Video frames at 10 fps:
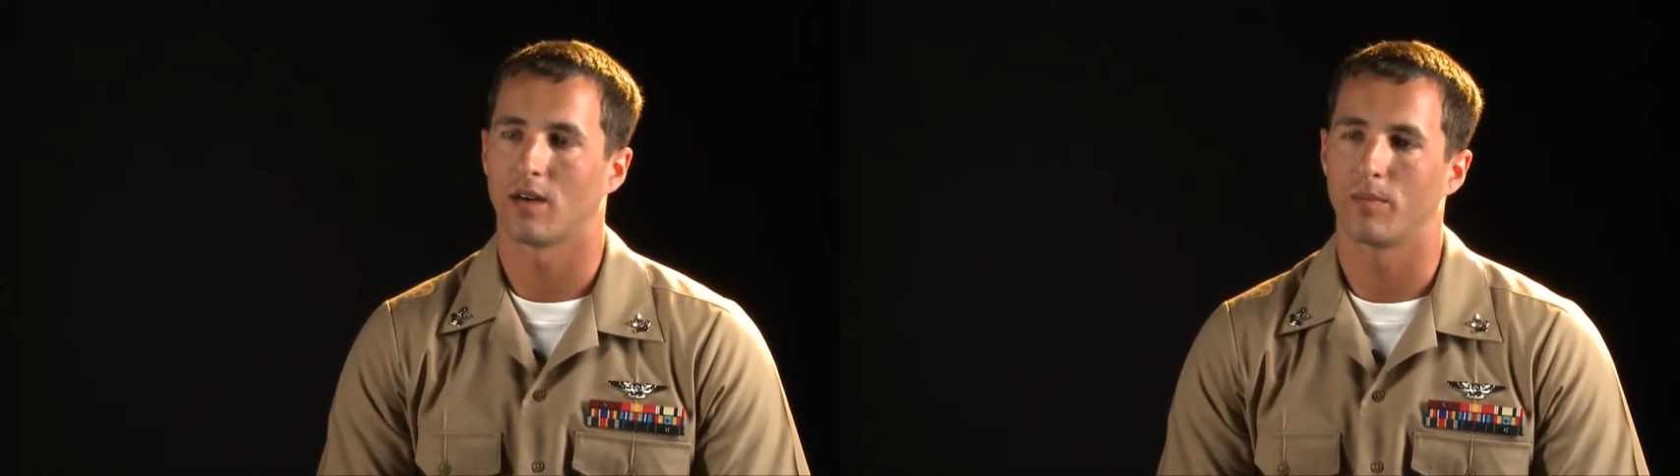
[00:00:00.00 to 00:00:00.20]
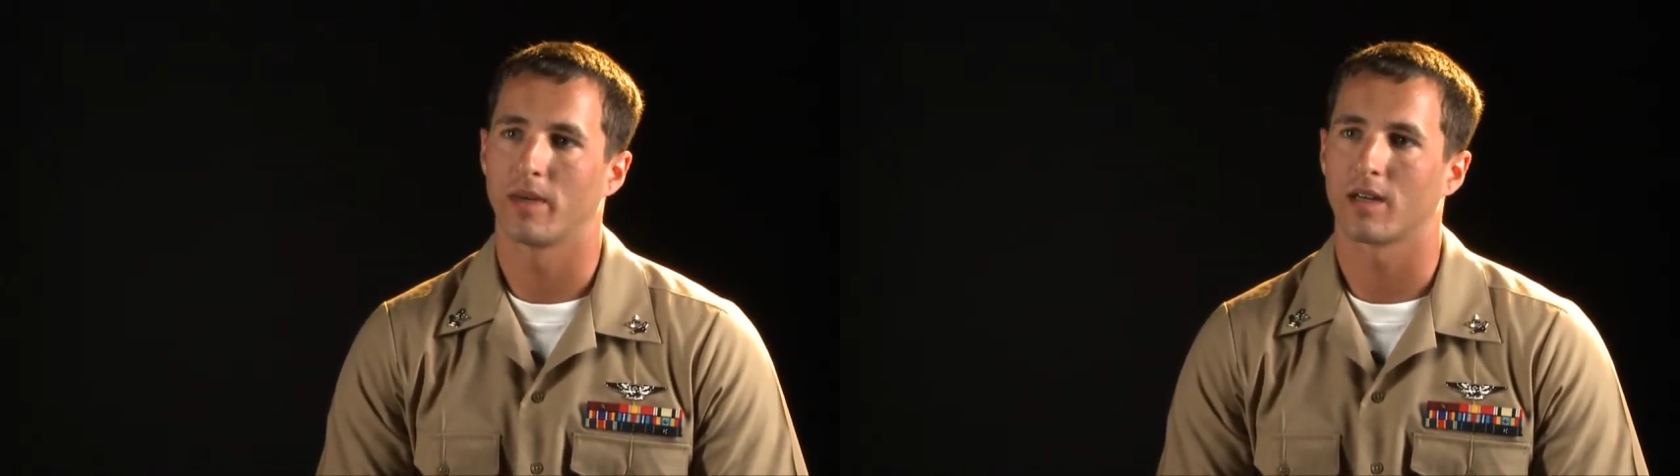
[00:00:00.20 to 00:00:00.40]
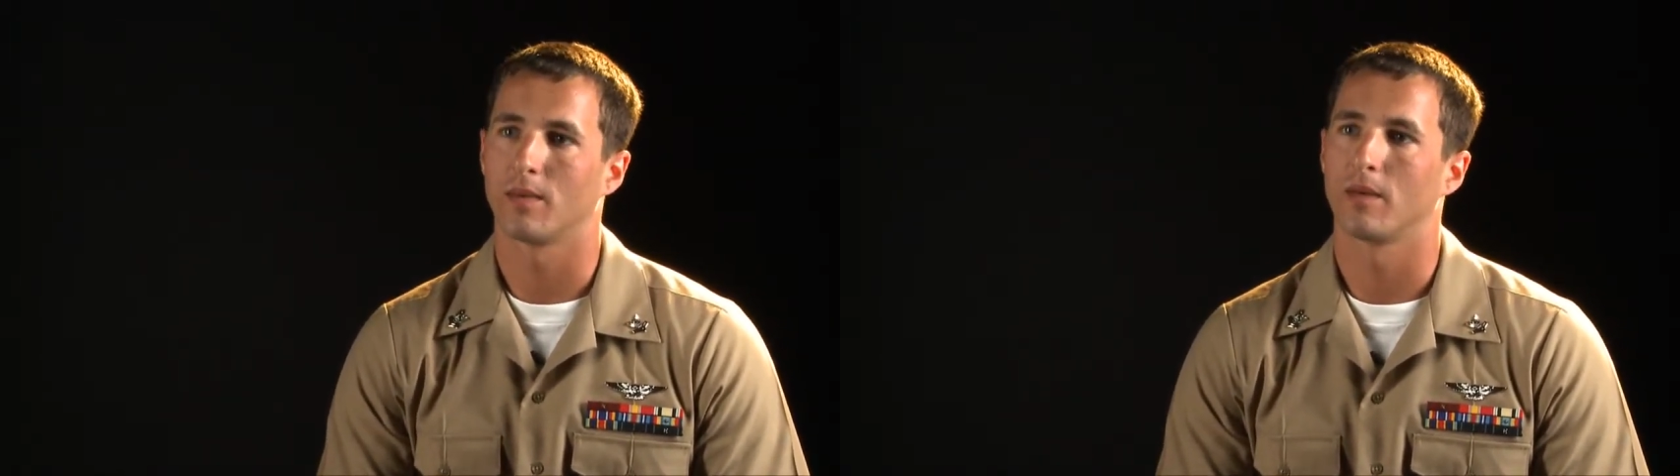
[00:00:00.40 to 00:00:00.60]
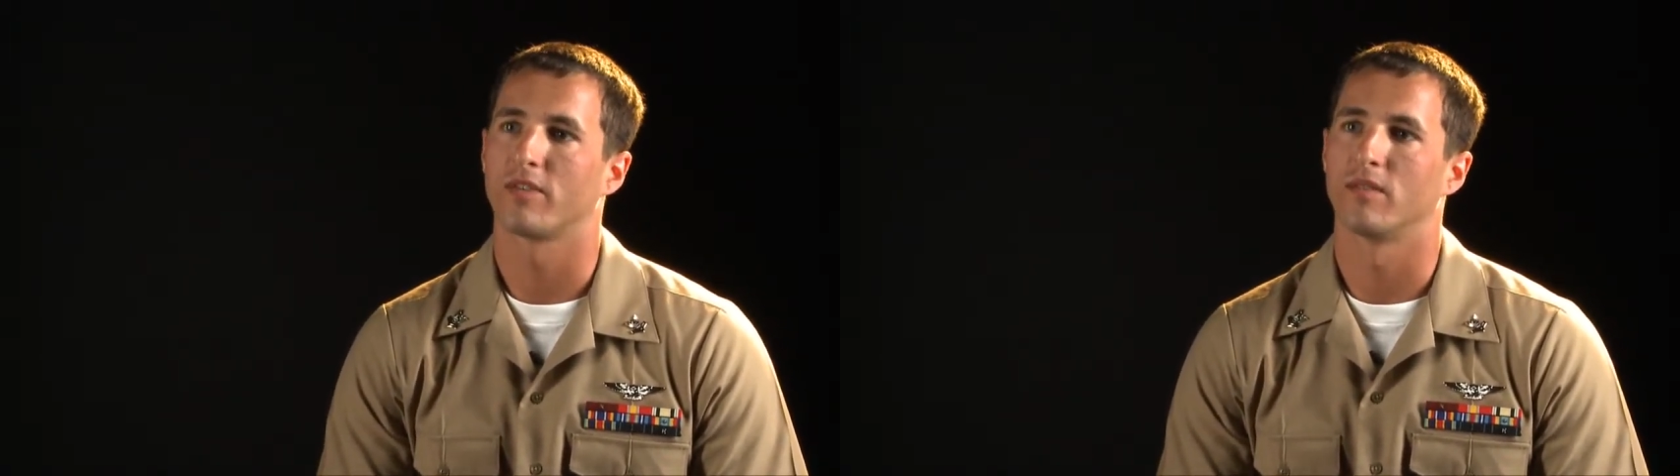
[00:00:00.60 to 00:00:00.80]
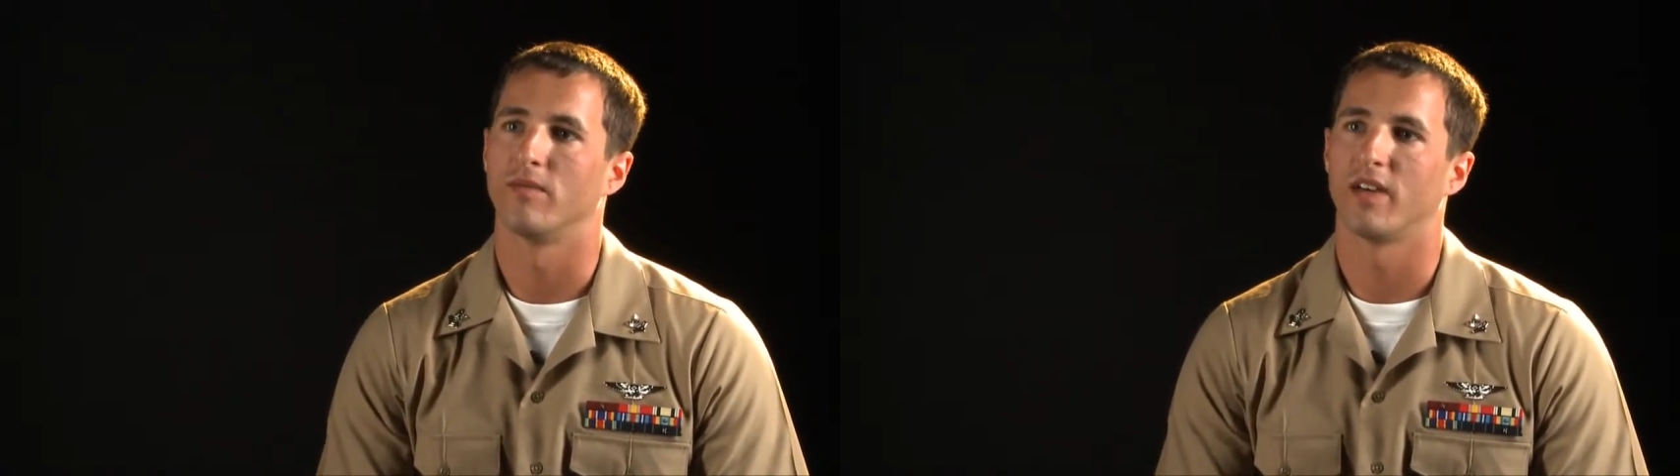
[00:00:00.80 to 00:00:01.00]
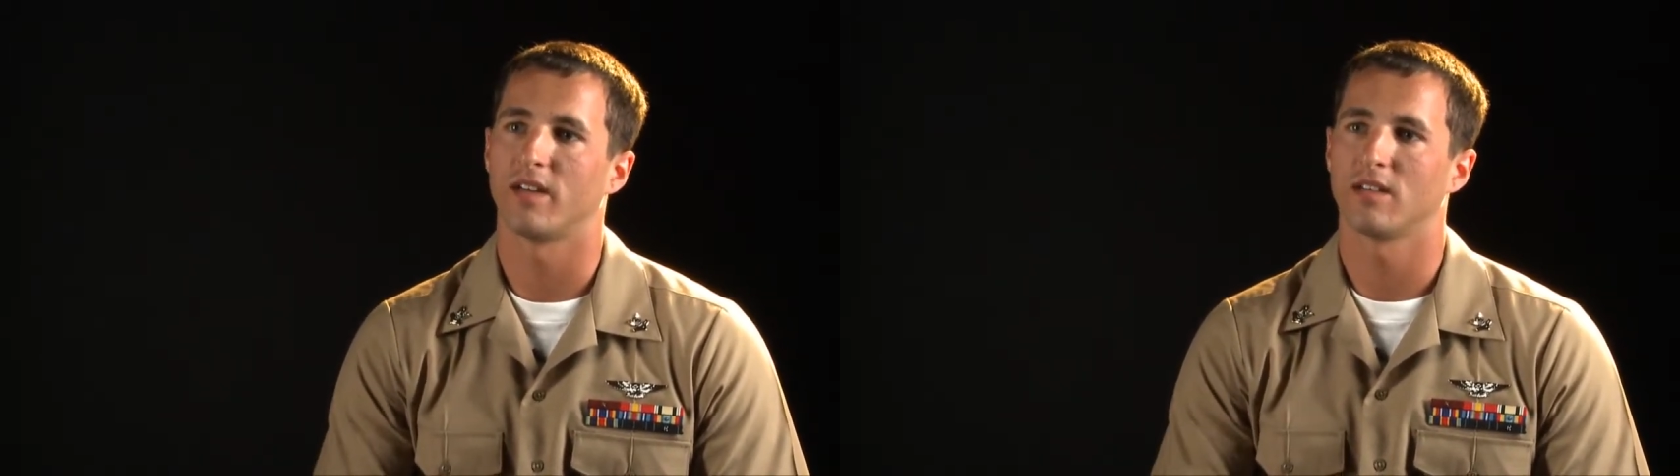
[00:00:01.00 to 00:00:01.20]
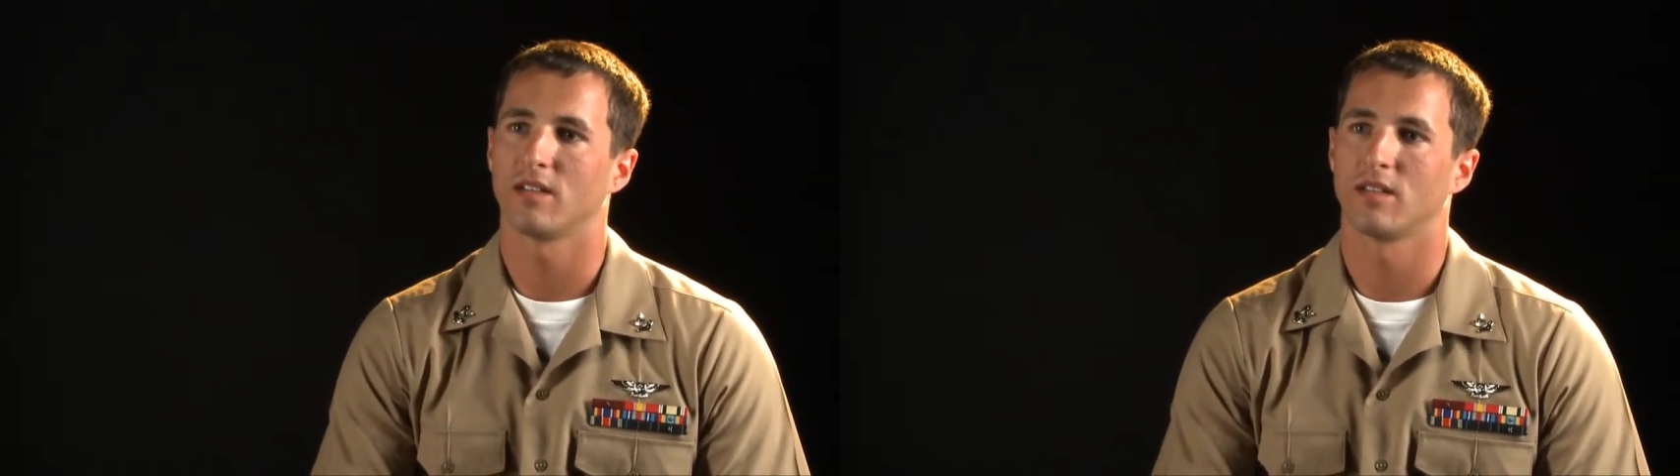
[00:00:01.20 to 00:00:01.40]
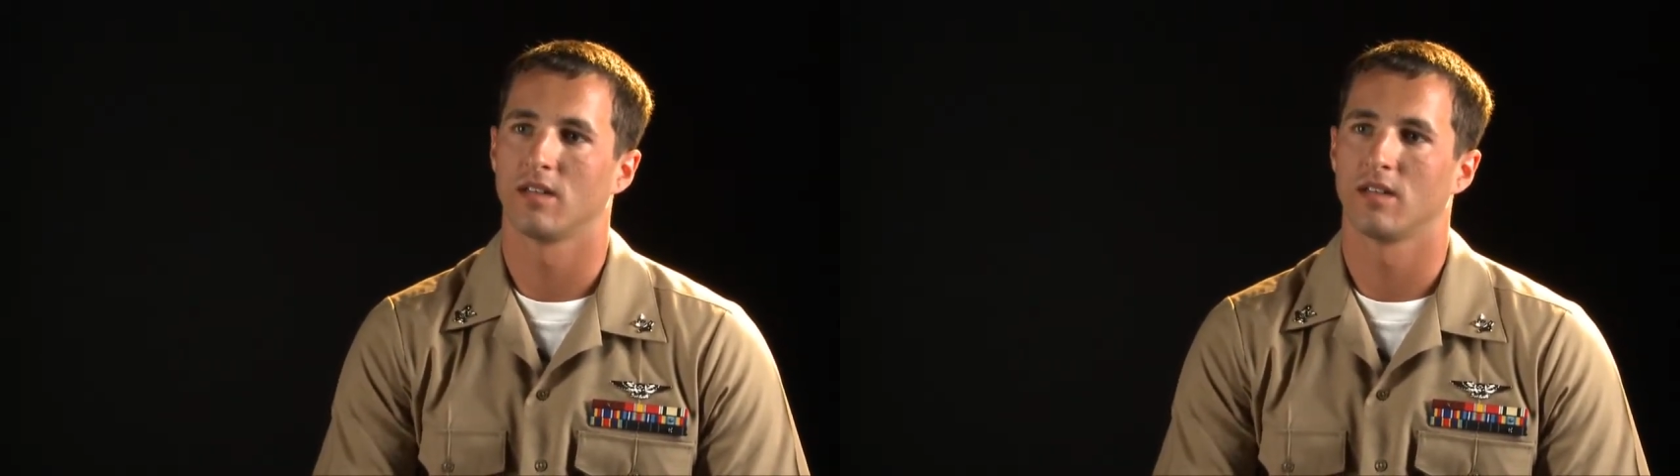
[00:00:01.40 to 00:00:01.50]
I would pick them up from Ventnor